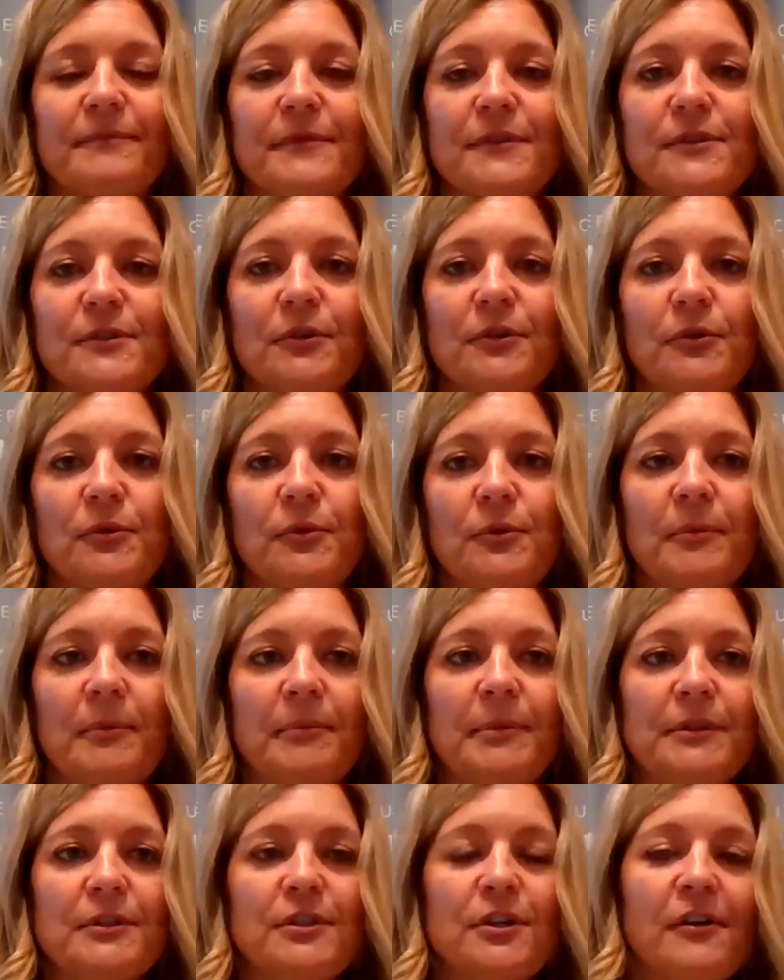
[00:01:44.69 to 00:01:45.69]
So
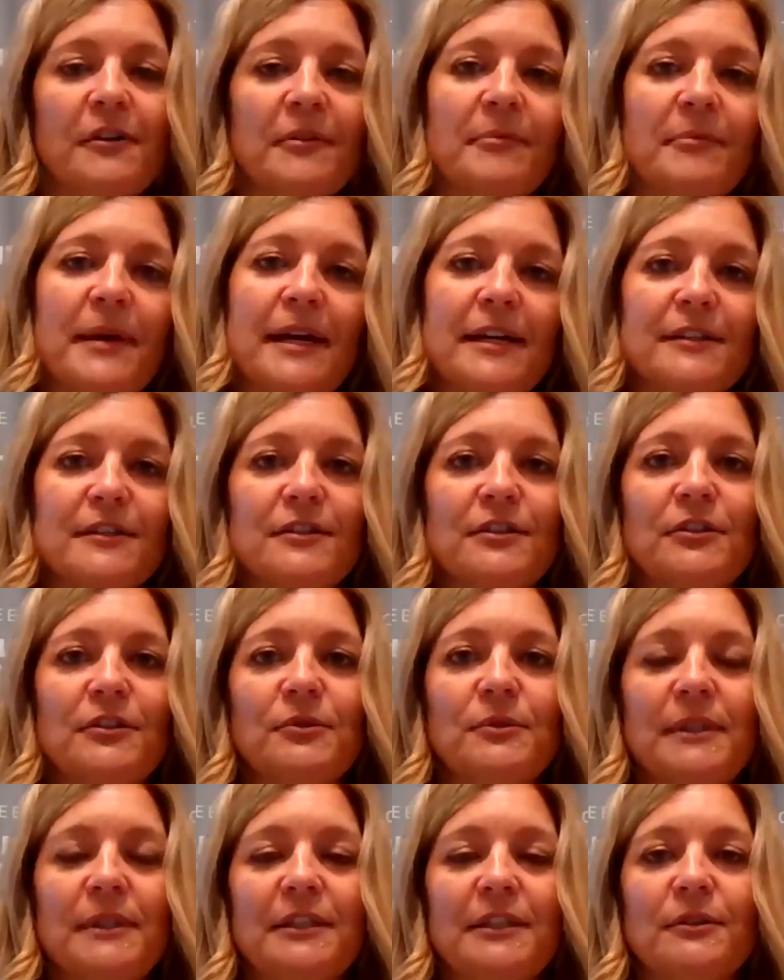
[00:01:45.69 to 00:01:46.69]
baton pass to
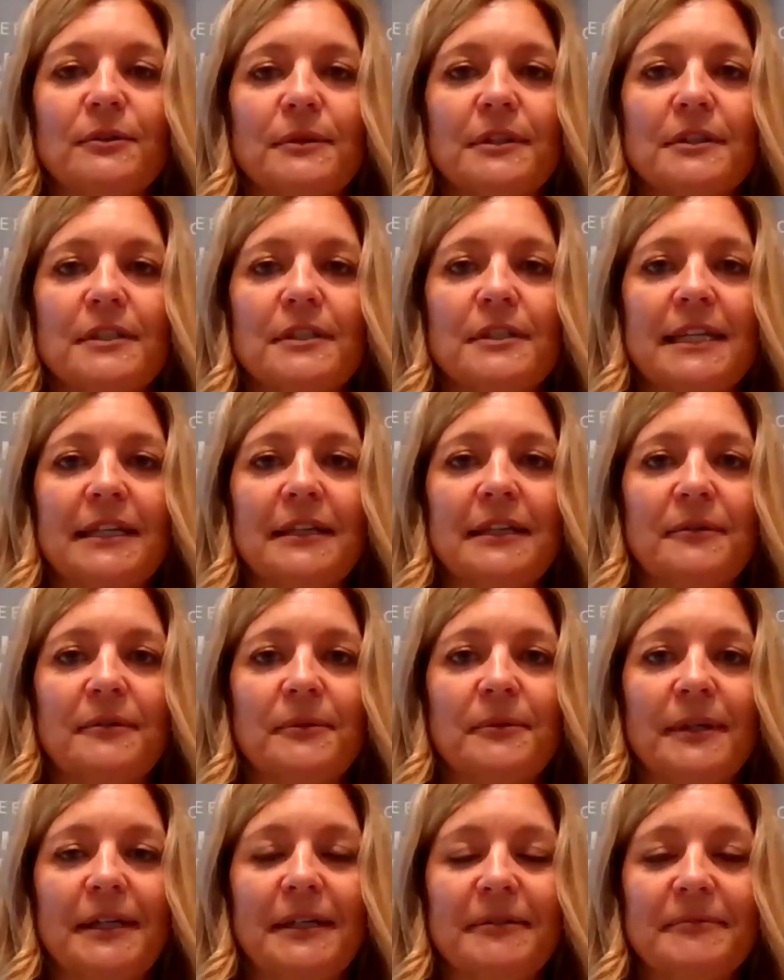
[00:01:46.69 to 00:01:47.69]
you, Igor, take it
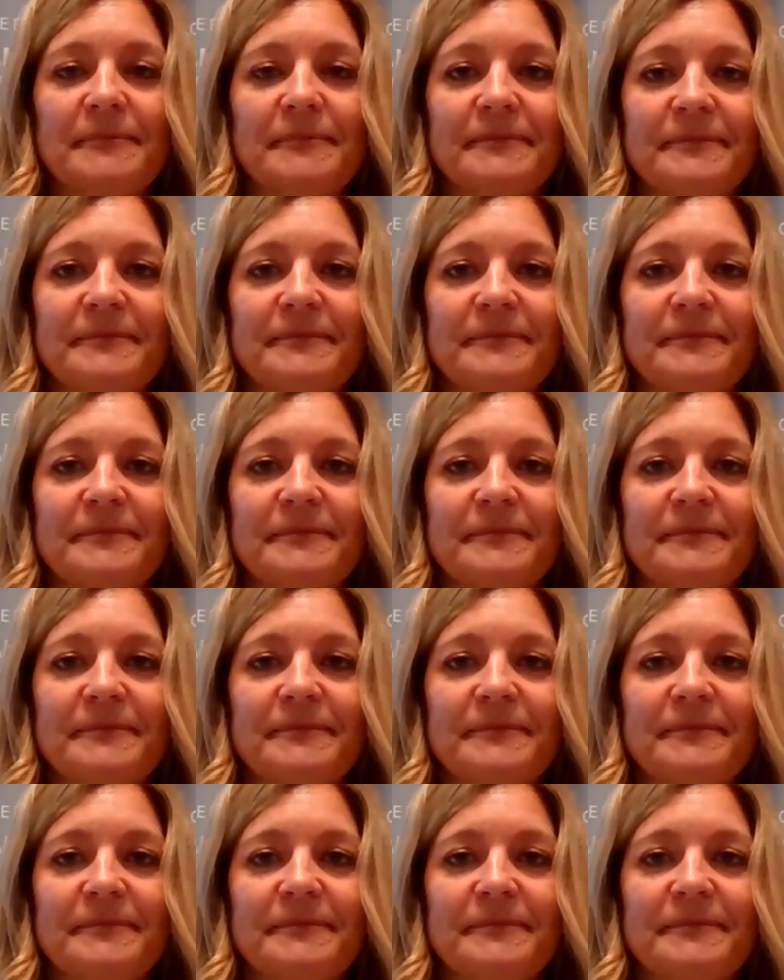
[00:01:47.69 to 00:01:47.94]
away.